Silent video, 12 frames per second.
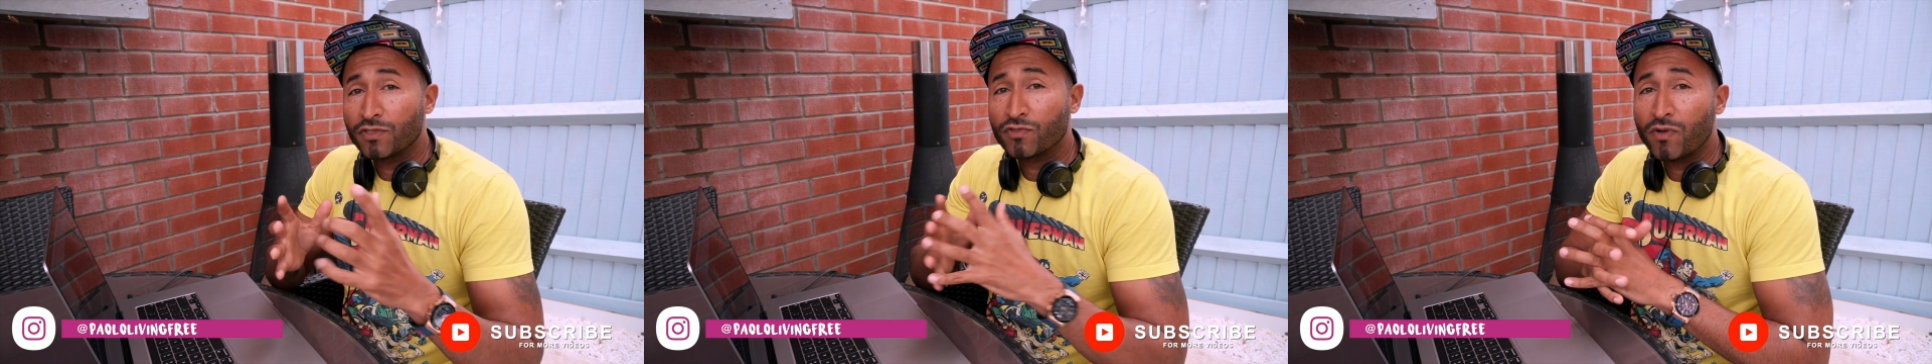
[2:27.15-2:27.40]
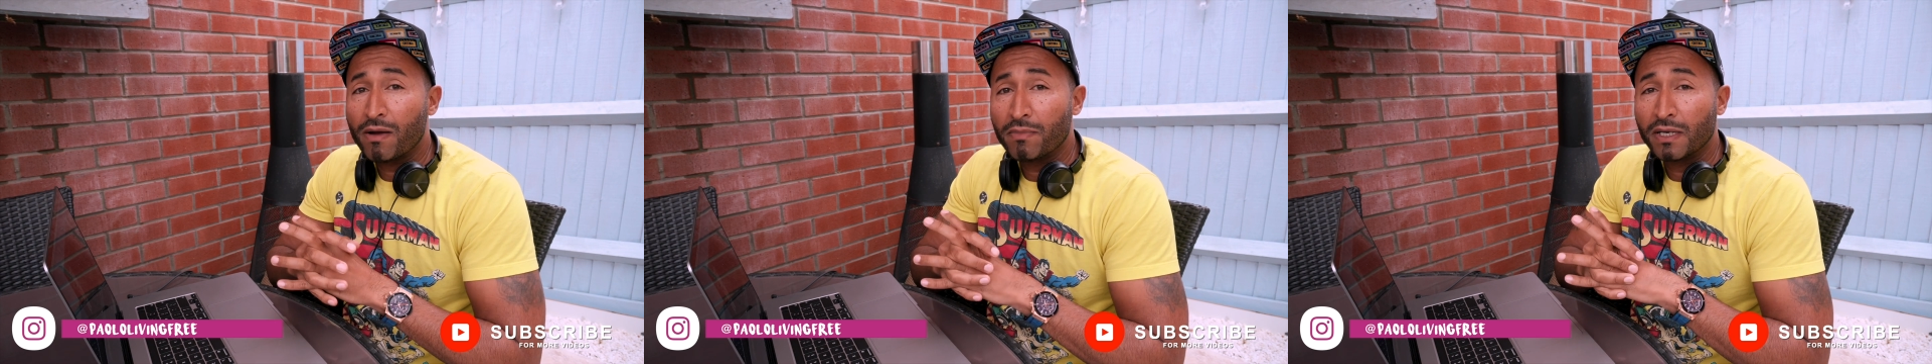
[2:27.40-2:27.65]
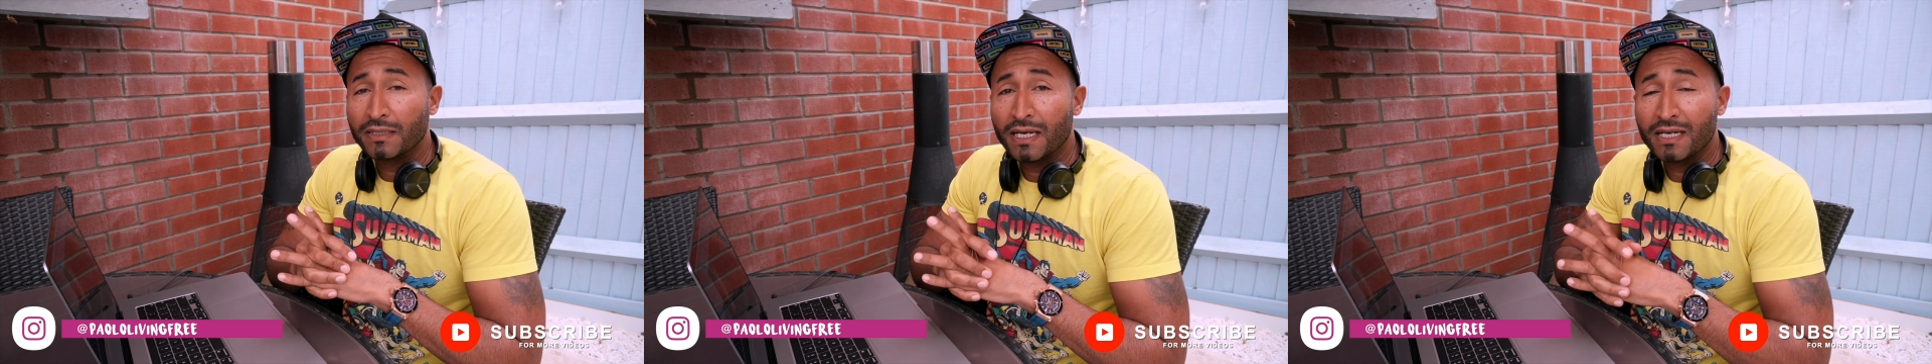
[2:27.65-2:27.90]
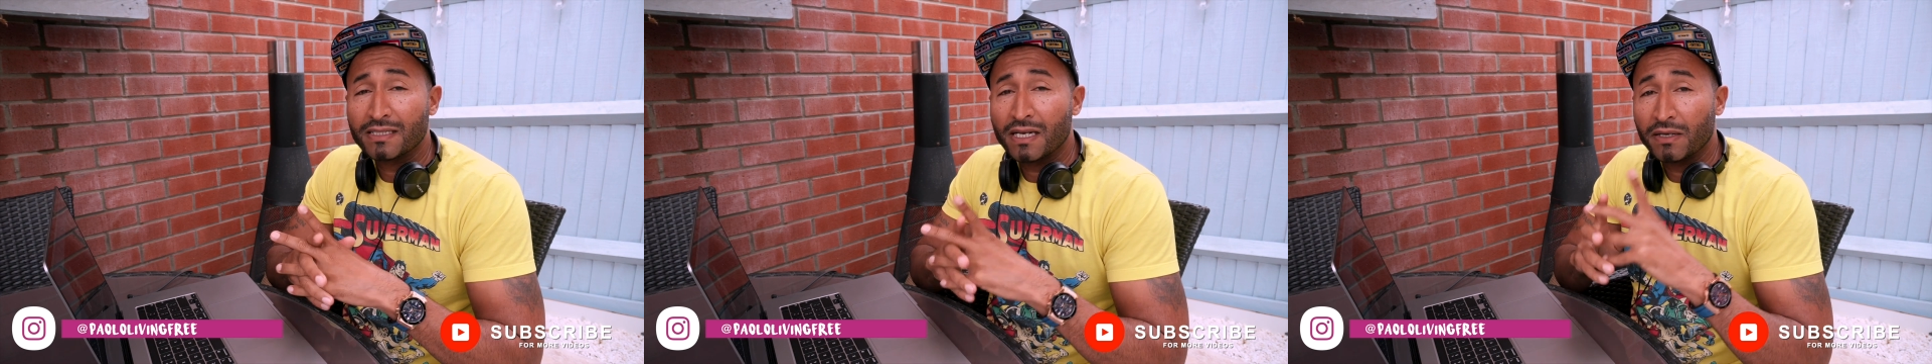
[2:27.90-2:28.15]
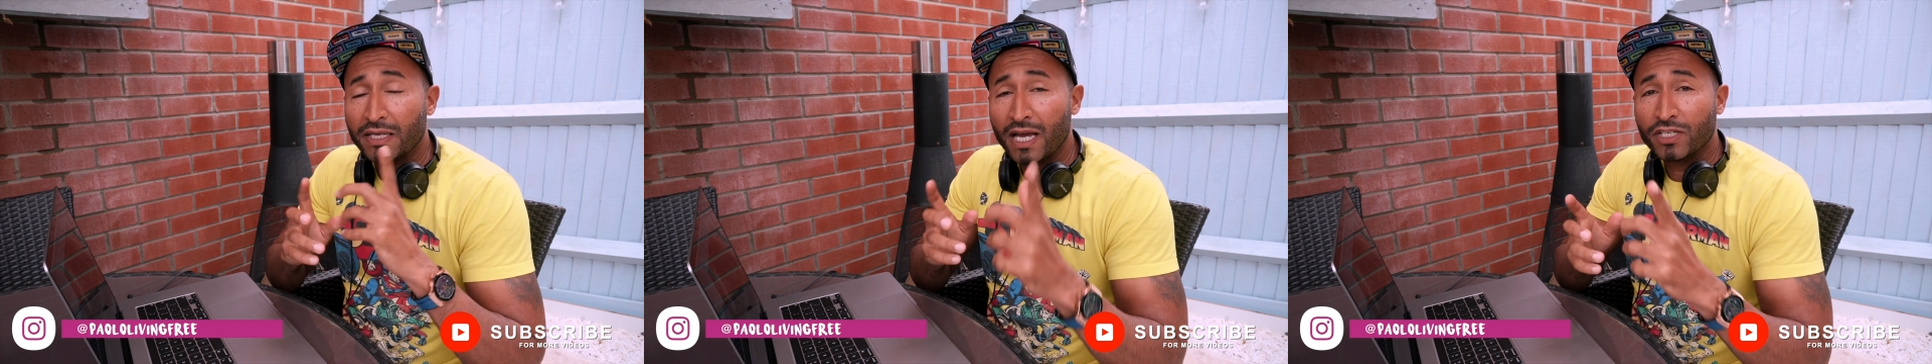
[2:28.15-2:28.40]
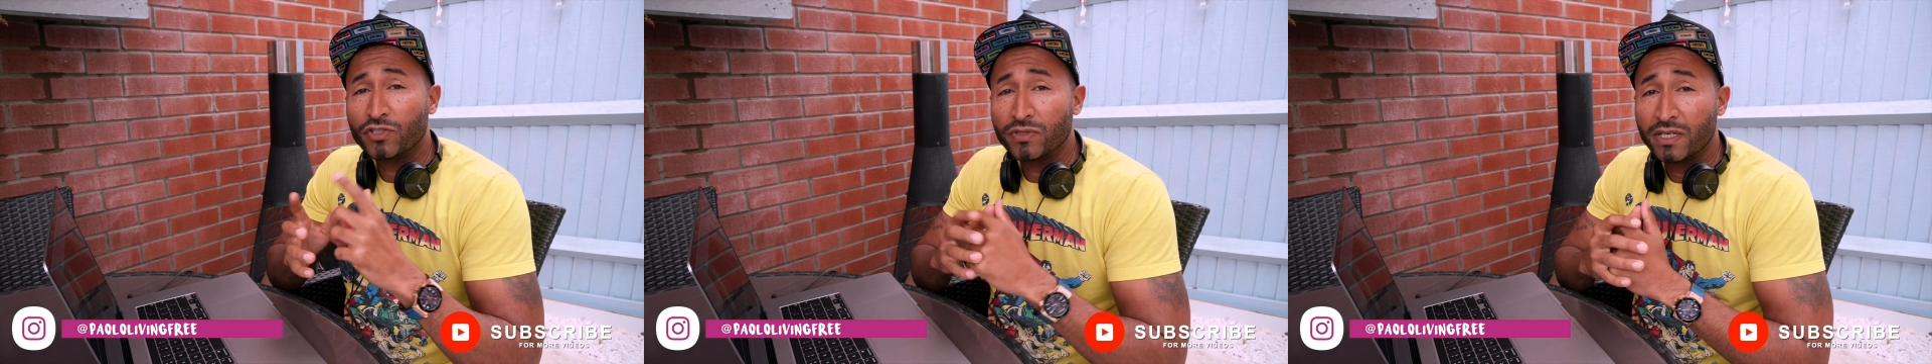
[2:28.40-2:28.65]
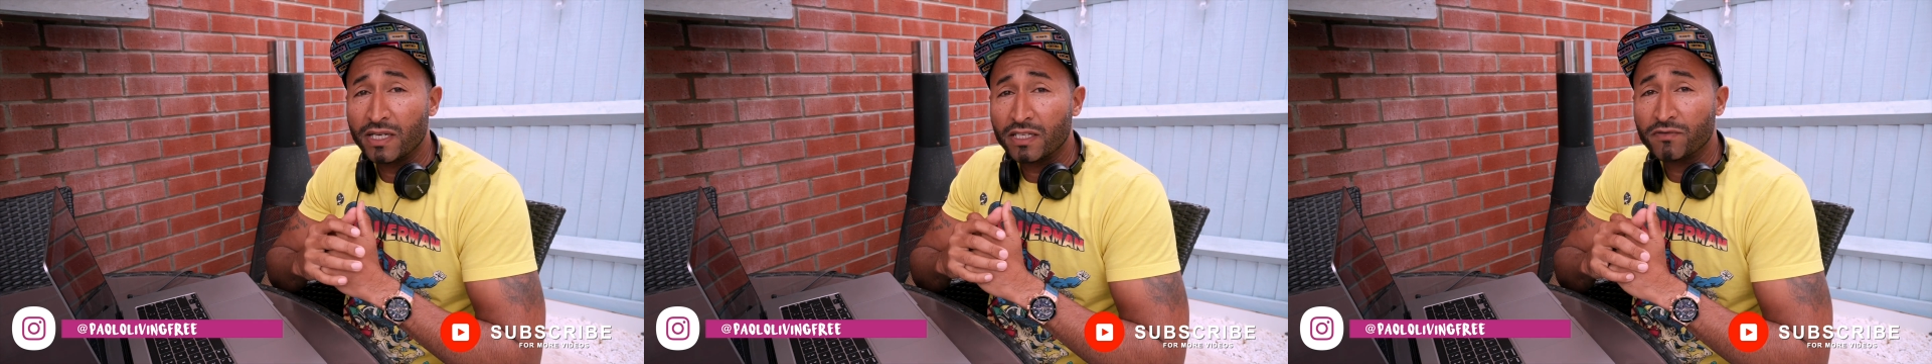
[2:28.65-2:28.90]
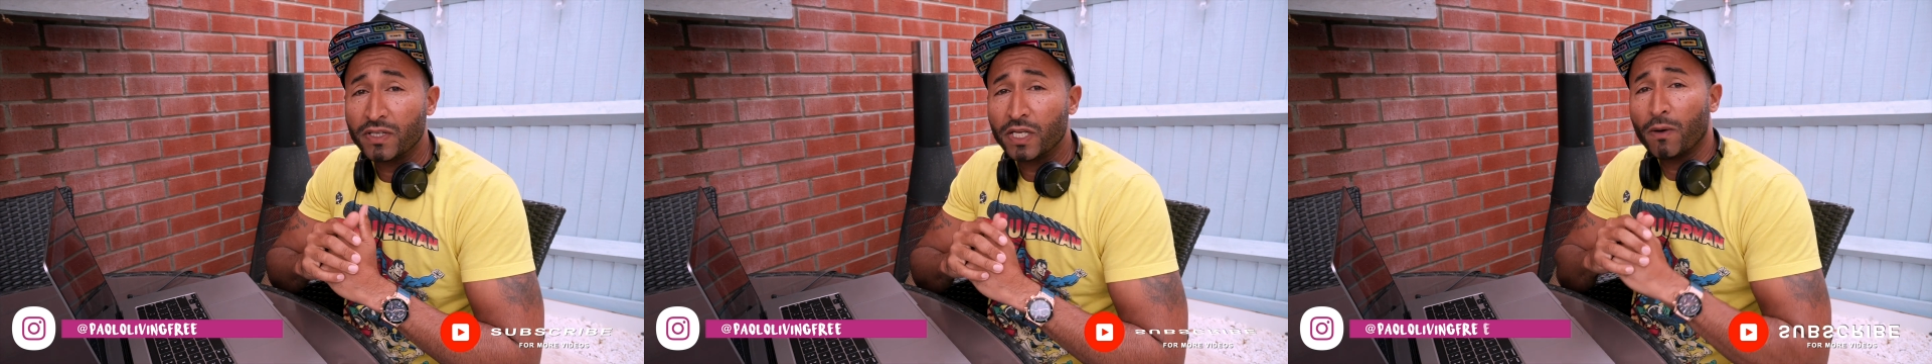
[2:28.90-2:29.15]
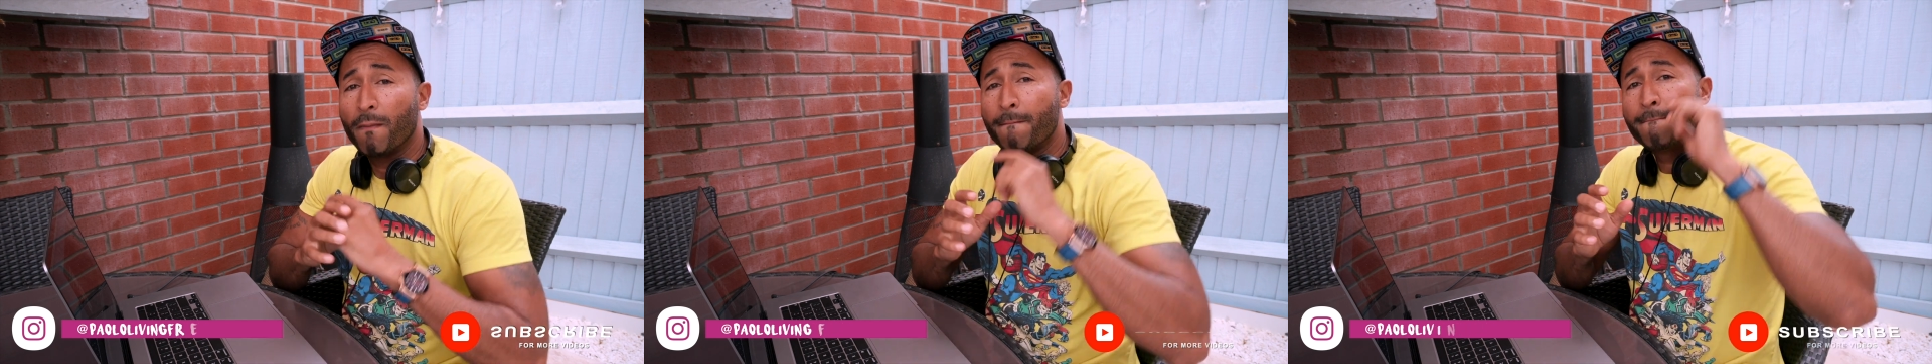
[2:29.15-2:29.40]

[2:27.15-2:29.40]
subscribe button, guys, and I'll catch you in the next video.